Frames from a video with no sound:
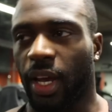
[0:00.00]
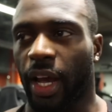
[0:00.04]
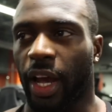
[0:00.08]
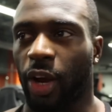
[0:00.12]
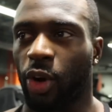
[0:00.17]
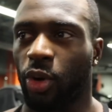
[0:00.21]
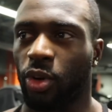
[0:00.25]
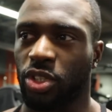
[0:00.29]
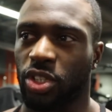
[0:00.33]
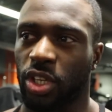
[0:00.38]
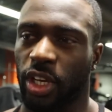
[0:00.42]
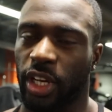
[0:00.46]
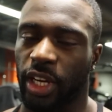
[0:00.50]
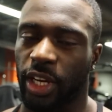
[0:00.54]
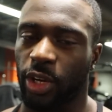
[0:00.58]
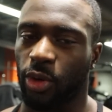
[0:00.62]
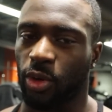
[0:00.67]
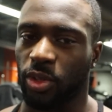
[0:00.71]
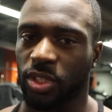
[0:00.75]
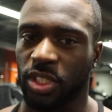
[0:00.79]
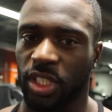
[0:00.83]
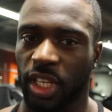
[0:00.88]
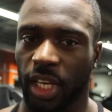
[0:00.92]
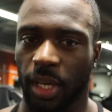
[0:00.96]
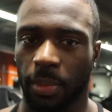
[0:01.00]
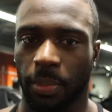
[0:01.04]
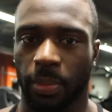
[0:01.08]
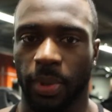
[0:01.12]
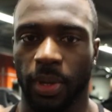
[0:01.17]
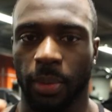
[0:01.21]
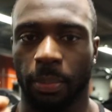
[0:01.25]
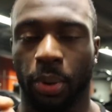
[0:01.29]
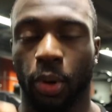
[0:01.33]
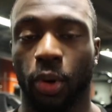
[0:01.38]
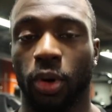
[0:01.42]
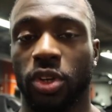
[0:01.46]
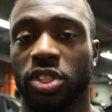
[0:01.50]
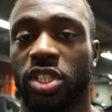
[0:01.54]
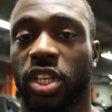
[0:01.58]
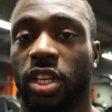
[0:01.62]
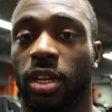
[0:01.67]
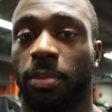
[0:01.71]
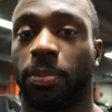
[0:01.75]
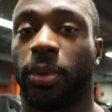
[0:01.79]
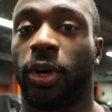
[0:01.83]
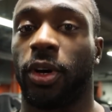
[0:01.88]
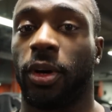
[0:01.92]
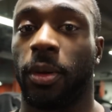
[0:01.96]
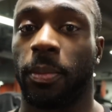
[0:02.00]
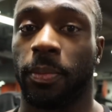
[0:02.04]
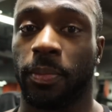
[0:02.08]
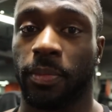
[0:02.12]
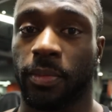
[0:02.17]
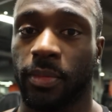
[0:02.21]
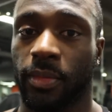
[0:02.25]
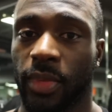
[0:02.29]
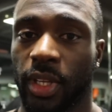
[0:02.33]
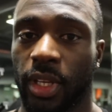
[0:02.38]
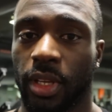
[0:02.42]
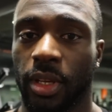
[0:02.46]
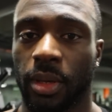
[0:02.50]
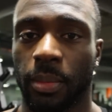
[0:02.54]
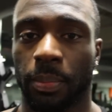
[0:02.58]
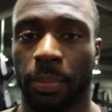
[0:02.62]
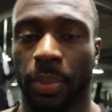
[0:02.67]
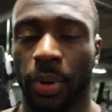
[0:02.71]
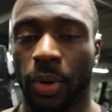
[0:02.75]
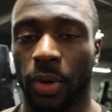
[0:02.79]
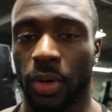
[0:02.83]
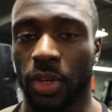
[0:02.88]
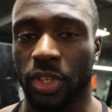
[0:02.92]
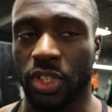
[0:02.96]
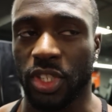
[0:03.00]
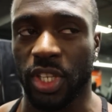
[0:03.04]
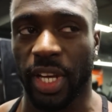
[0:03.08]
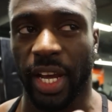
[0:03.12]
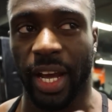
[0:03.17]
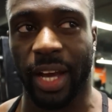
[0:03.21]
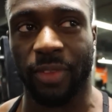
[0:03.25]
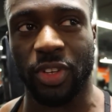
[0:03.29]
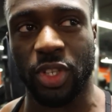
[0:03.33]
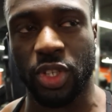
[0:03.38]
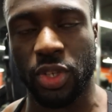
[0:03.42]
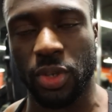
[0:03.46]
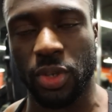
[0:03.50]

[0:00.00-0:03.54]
And also a little tip, pause at the bottom. Pause, have a